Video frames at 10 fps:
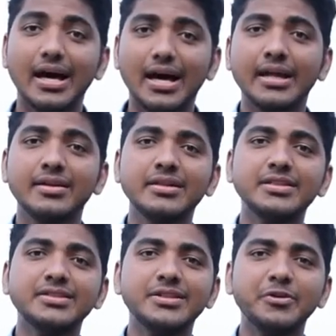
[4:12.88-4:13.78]

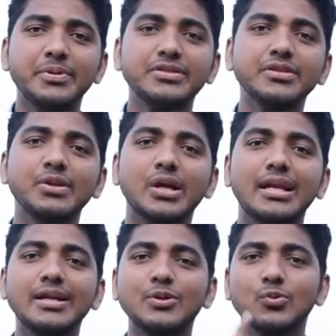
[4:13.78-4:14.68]
unregistered person will
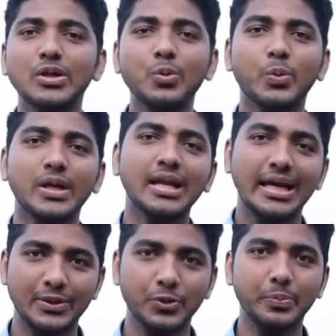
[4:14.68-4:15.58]
collect only 1
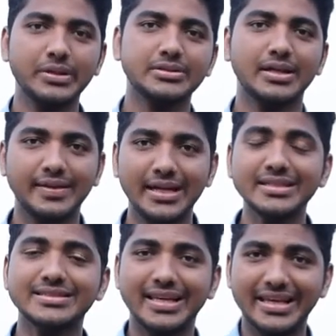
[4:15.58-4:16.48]
lakh rupees, that
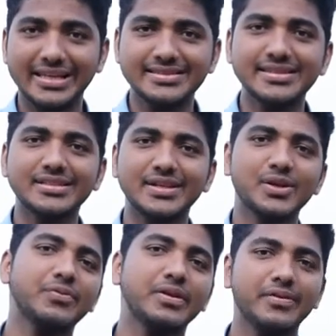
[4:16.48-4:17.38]
is his share
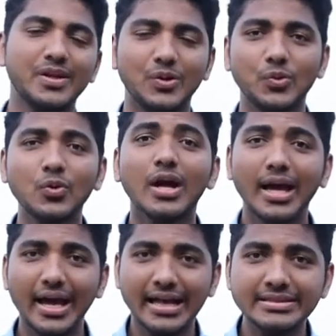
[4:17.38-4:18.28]
of revenue,
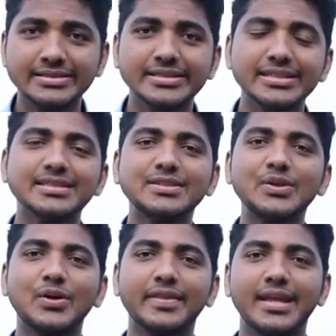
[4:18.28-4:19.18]
and
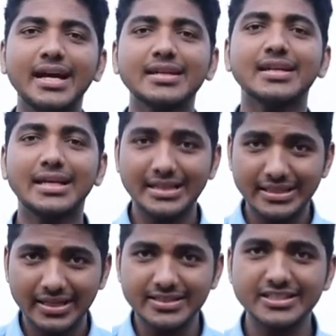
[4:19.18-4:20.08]
GST on that,
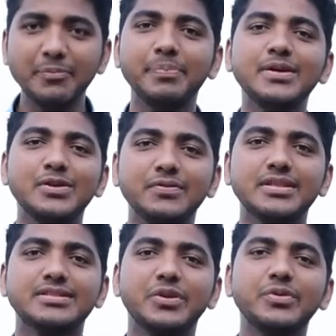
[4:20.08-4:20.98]
the recipient of
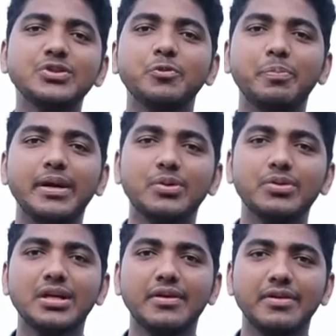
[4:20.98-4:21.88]
the service should pay it to
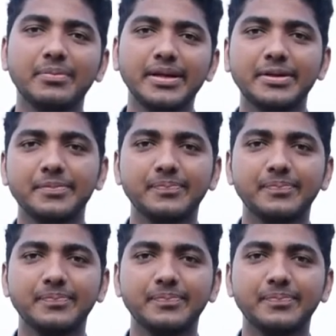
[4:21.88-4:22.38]
the government.